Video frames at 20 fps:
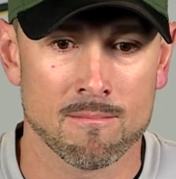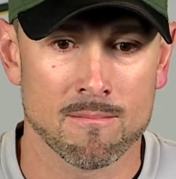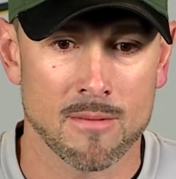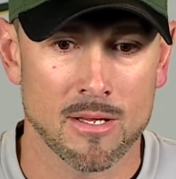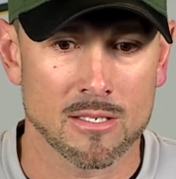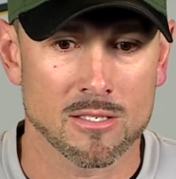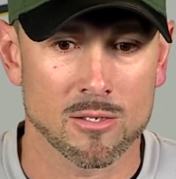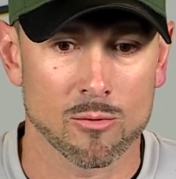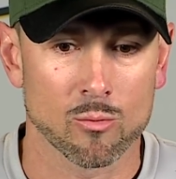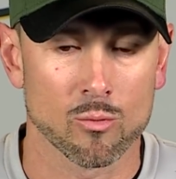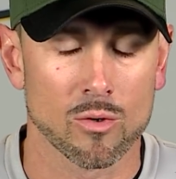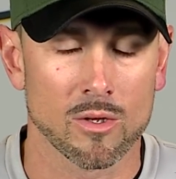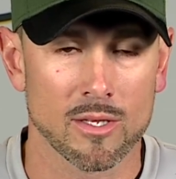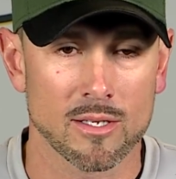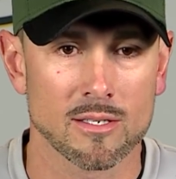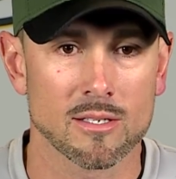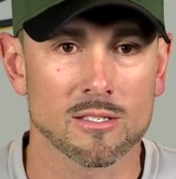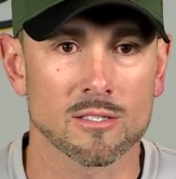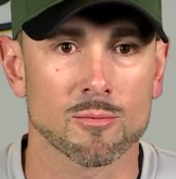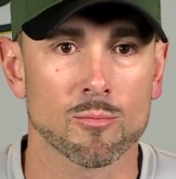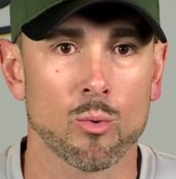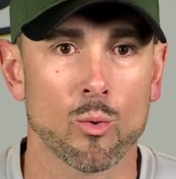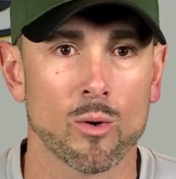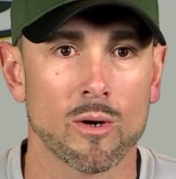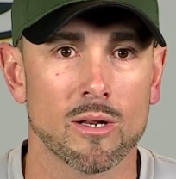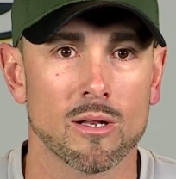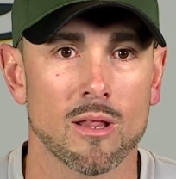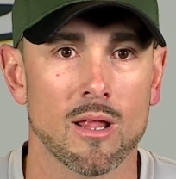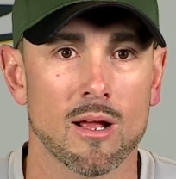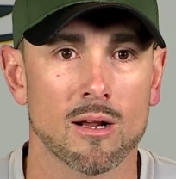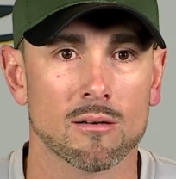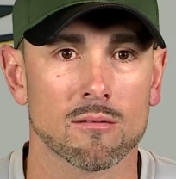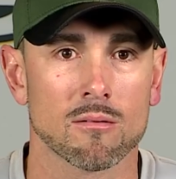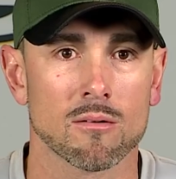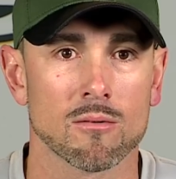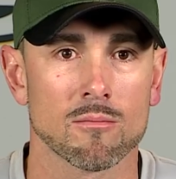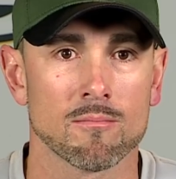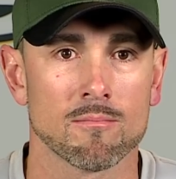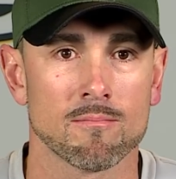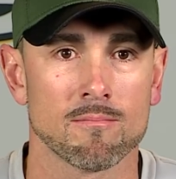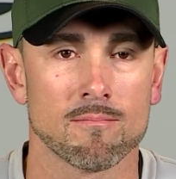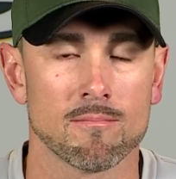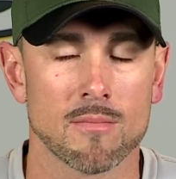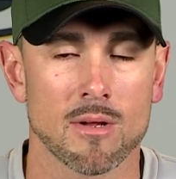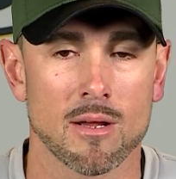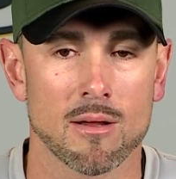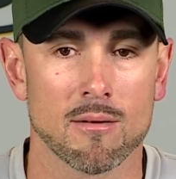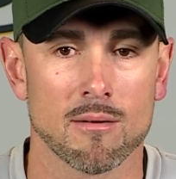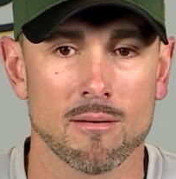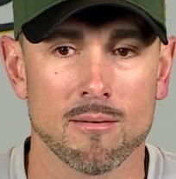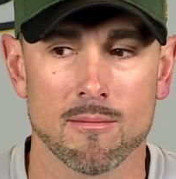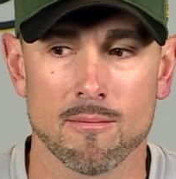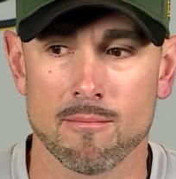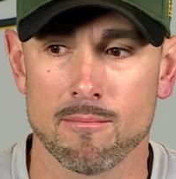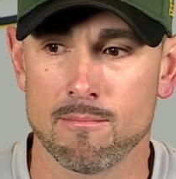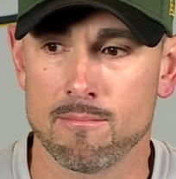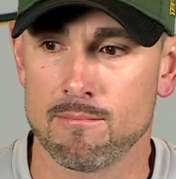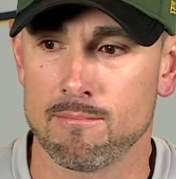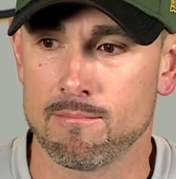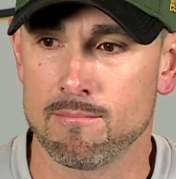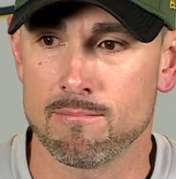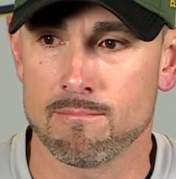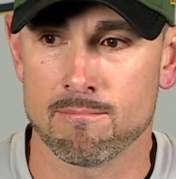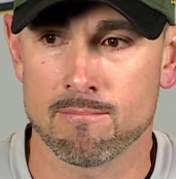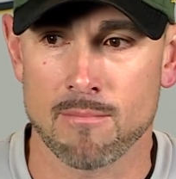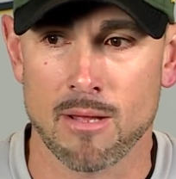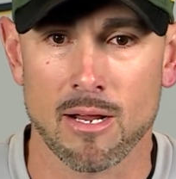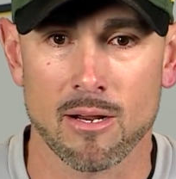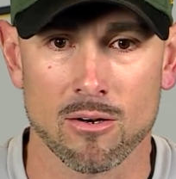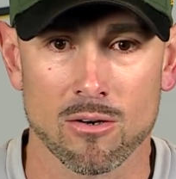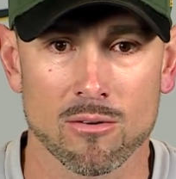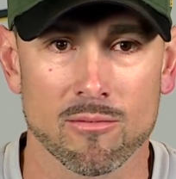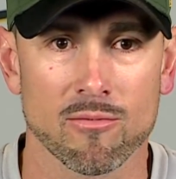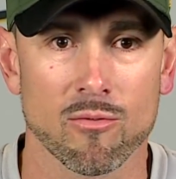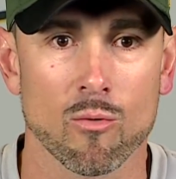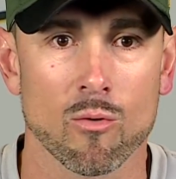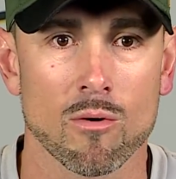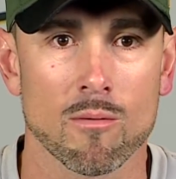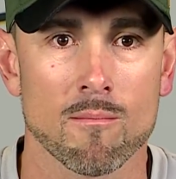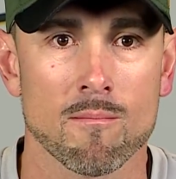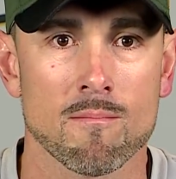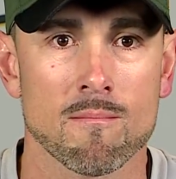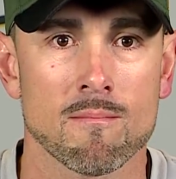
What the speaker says: As a really disappointed locker room, I hurt for them.